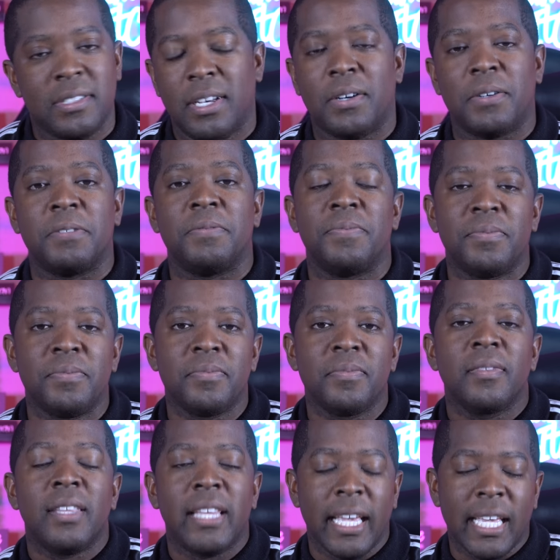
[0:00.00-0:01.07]
No,
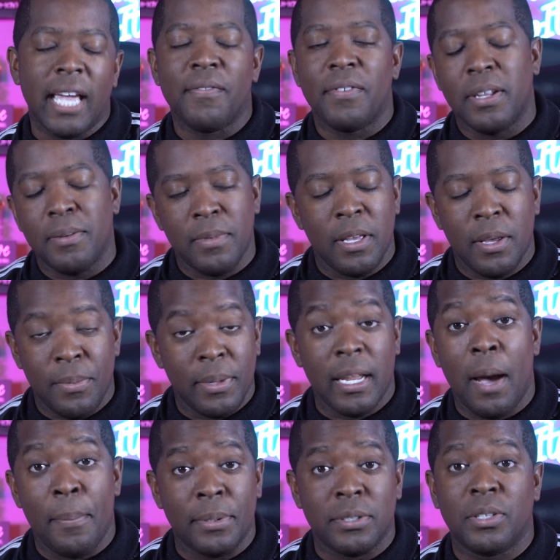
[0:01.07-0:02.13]
they gave him, him an
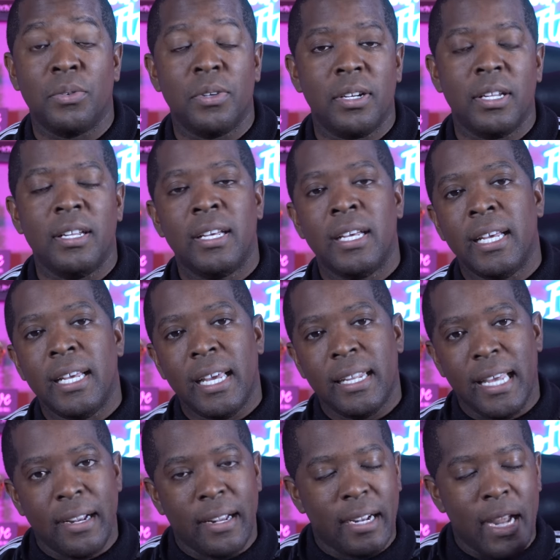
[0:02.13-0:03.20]
opportunity, and
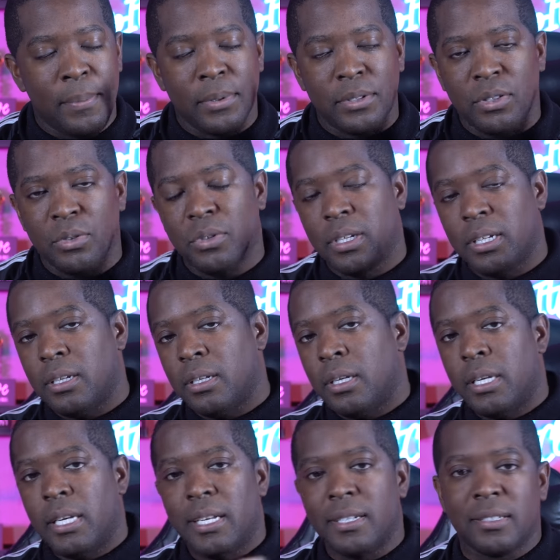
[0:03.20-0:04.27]
now that opportunity
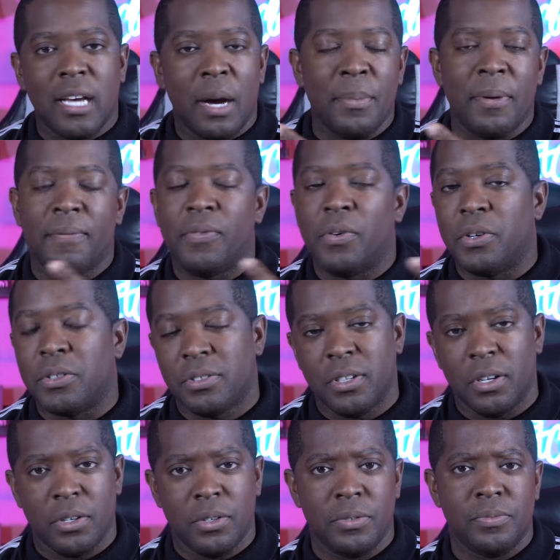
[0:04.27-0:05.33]
is coming full
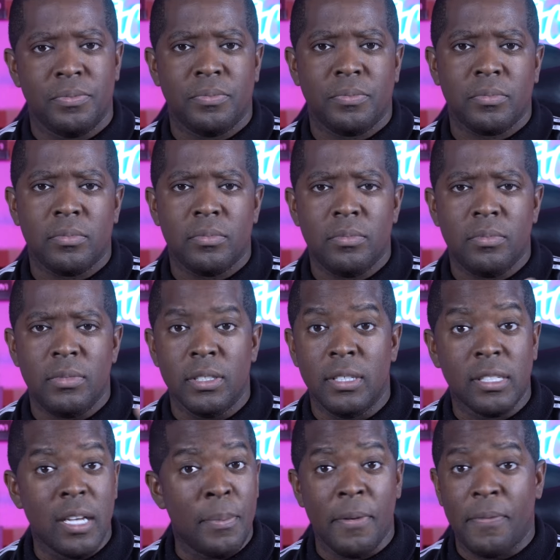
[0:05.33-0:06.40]
circle.
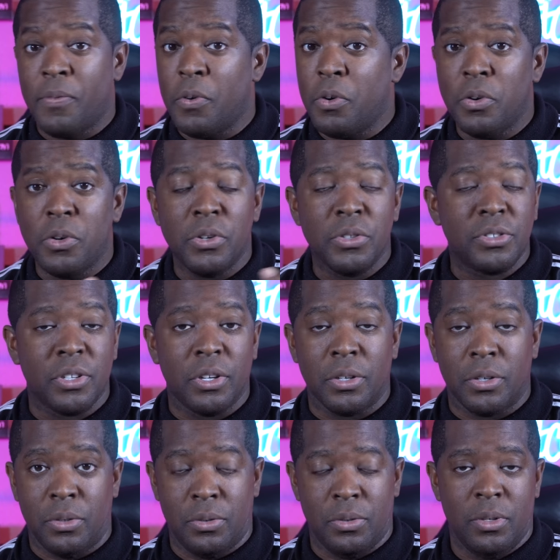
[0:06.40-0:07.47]
It's coming full
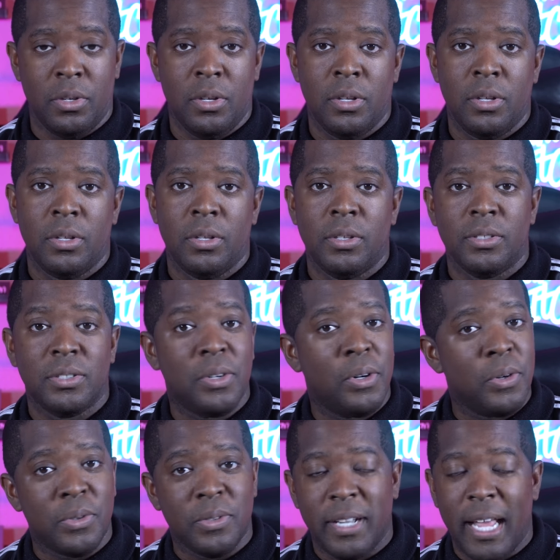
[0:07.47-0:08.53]
circle.
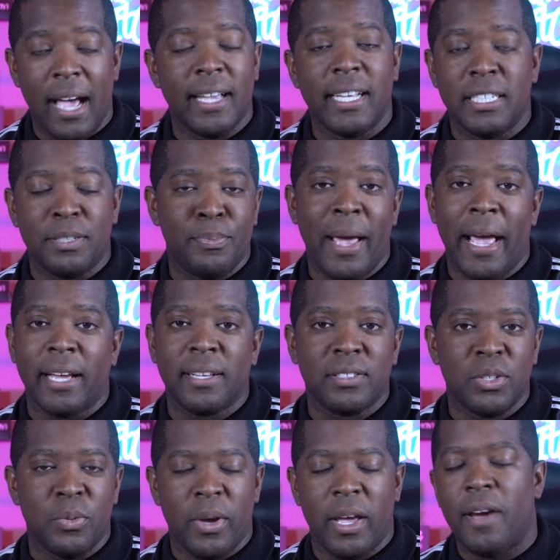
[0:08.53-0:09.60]
So now he's
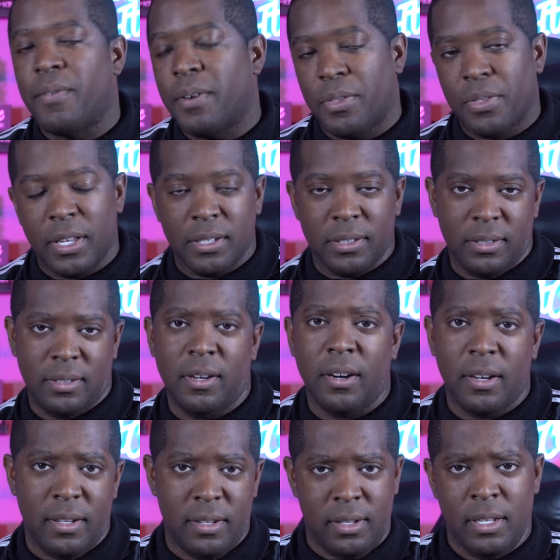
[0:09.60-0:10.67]
back to where everything
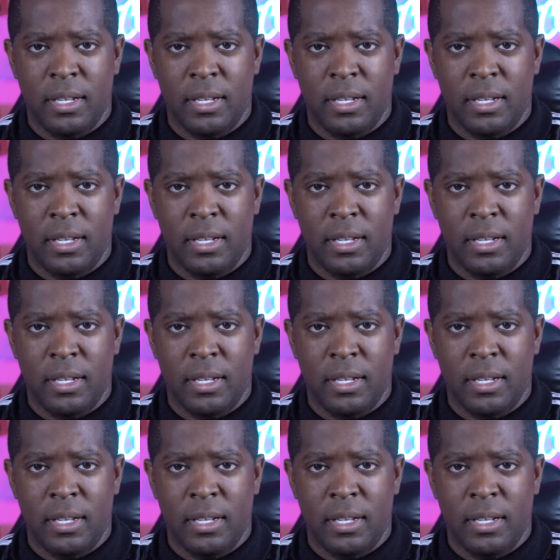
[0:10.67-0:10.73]
started.